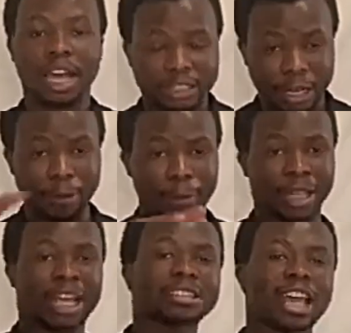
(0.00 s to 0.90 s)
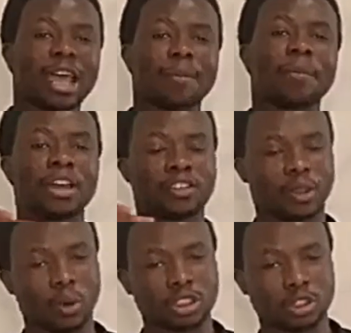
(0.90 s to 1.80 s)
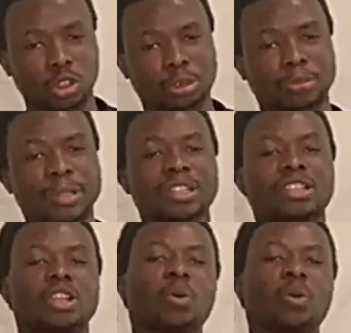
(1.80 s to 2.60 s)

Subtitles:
And remember, that time, there was no spirit.